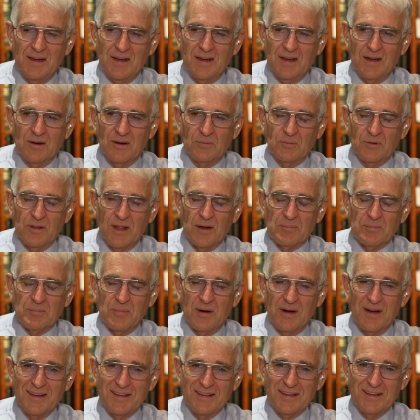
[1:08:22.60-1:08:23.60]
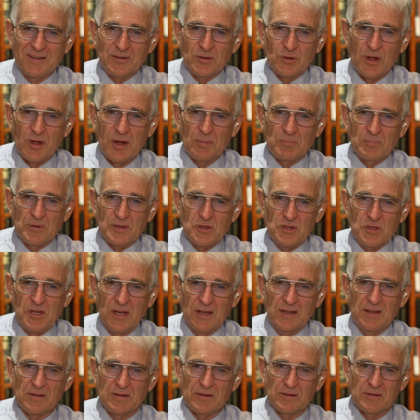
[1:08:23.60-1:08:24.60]
Uh, without buying into that
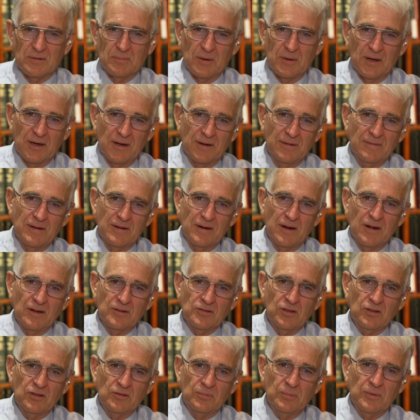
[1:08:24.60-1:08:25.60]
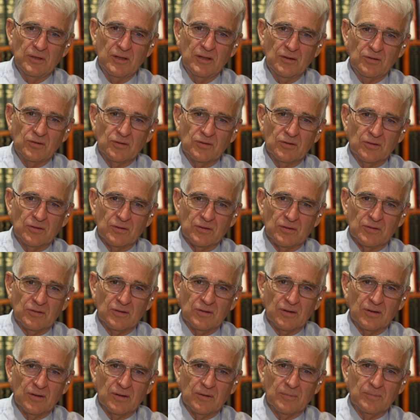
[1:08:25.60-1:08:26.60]
particular debate, I'd just be interested
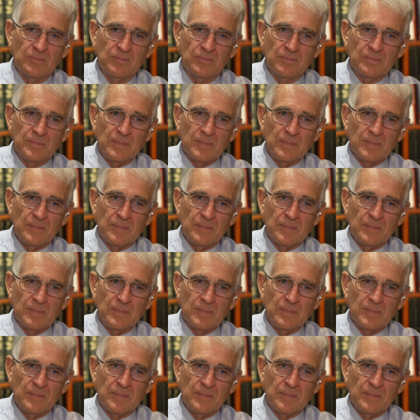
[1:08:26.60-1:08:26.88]
um,